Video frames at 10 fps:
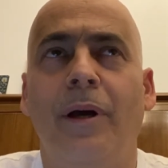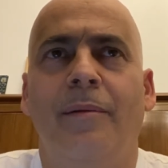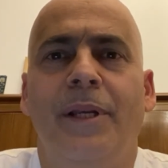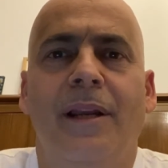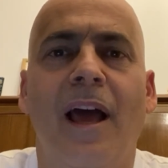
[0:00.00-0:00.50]
i
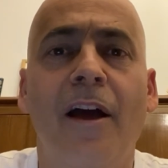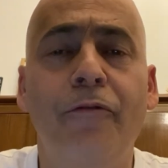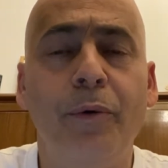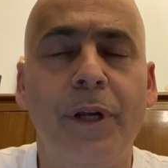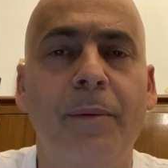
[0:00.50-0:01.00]
mean,
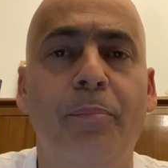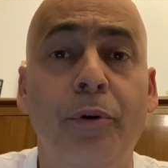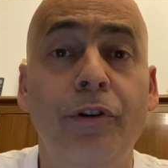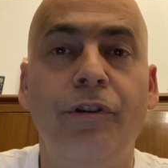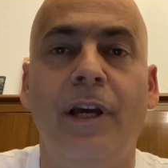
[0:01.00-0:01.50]
everyone
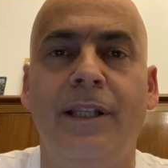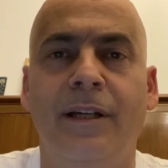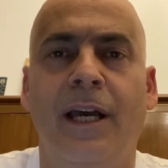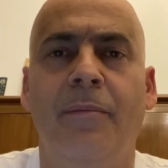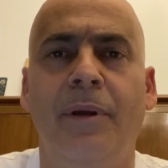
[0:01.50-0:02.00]
appreciates the
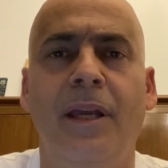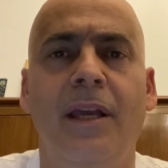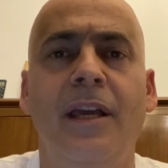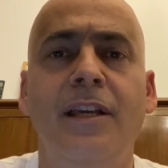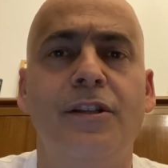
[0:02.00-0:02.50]
Rabbi.
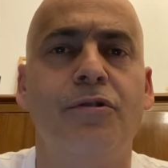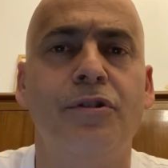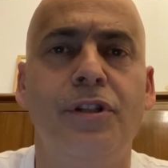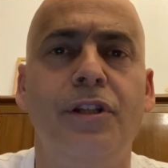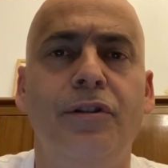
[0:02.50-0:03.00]
He is
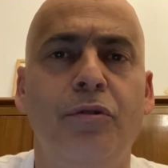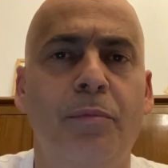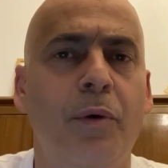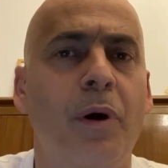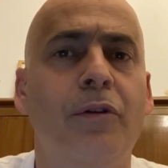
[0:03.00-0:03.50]
considered to
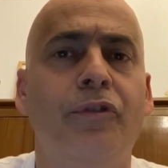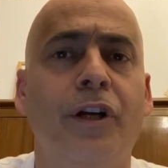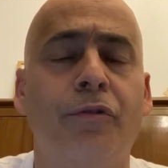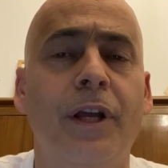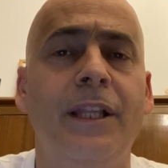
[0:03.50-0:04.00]
be one of the
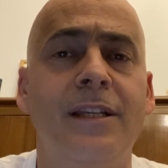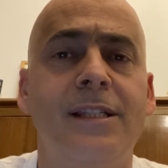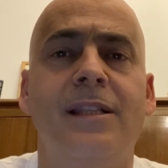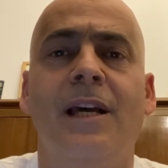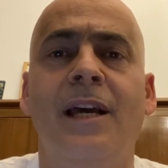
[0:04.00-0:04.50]
greatest
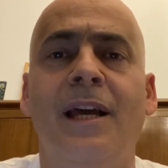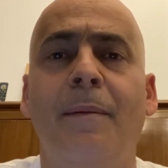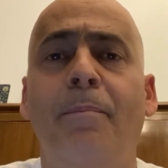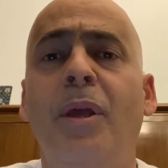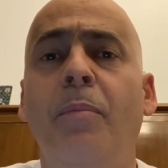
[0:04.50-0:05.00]
uh,
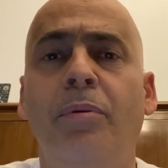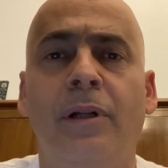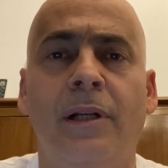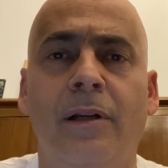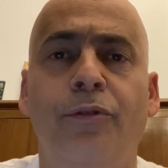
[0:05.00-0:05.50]

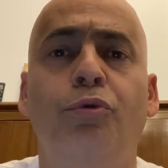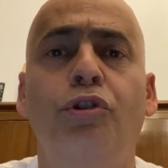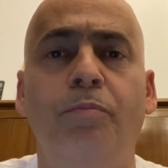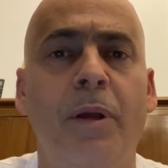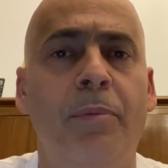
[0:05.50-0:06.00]
people,
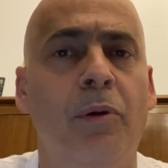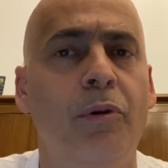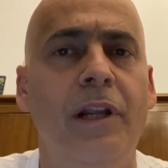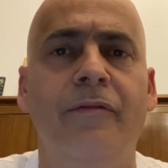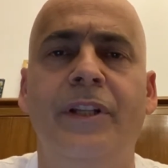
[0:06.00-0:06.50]
Jewish people who
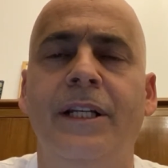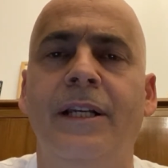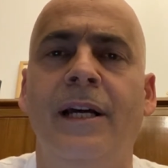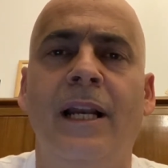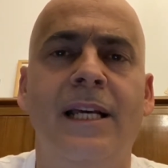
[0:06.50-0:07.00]
lived in
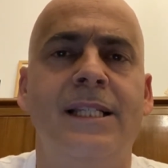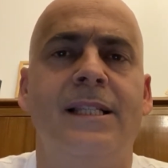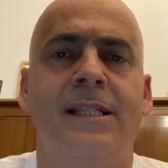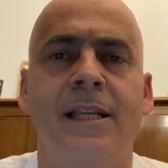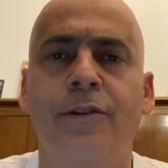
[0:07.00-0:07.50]
the last
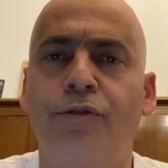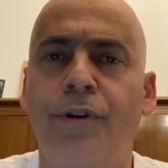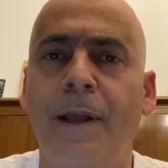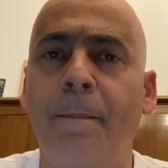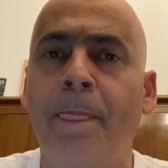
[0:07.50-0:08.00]

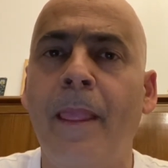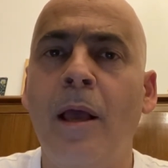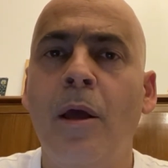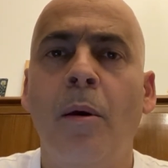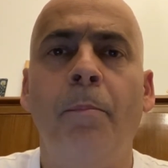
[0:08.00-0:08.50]
century,
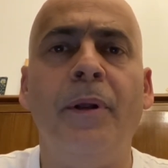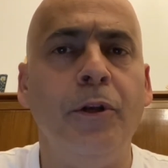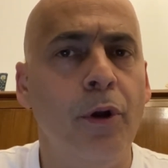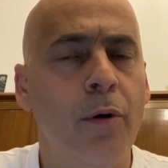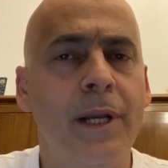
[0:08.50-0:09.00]
but
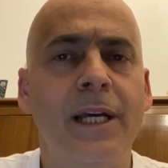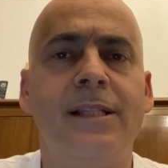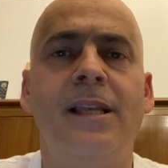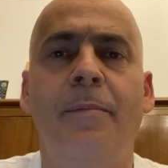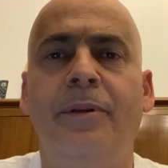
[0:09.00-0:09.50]
no one
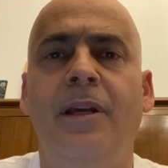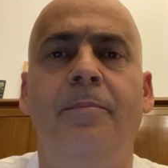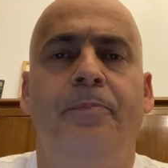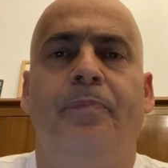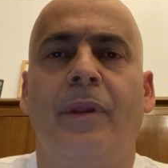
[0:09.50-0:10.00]
accepts him
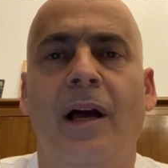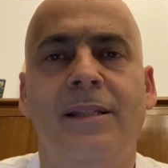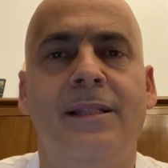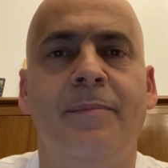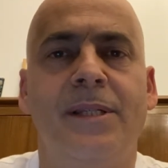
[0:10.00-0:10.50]
as
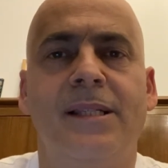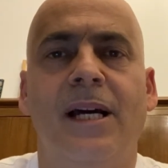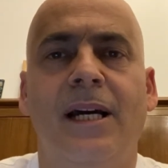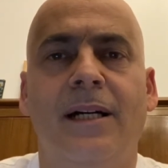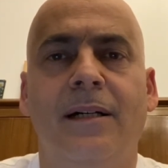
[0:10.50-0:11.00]
the
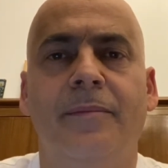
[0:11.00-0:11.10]
Messiah.